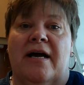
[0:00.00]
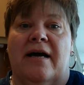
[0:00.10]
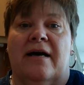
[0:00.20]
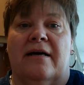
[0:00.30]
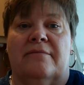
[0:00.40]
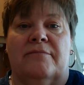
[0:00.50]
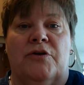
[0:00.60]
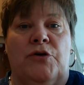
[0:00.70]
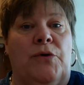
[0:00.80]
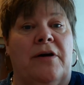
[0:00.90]
um,
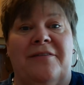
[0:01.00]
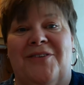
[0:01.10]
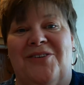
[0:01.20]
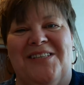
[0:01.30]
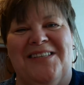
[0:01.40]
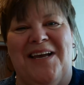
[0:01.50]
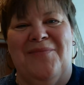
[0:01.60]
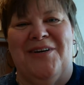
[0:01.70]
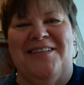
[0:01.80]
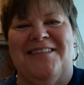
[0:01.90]
who are involved in
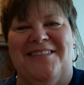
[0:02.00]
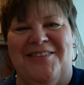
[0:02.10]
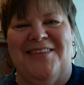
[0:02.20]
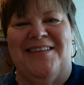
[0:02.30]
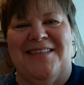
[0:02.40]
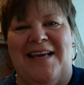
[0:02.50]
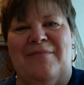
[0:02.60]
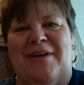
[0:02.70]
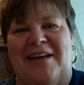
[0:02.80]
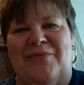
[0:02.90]
libraries and doing the
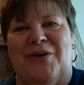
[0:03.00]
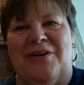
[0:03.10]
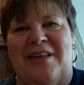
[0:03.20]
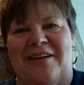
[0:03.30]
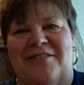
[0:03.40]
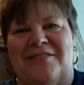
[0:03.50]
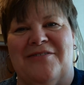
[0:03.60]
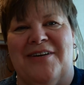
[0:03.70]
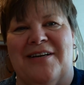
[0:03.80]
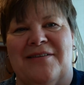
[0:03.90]
same kind of work that you're
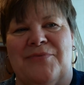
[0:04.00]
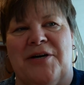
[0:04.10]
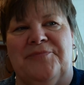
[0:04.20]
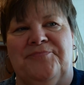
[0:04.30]
doing as well.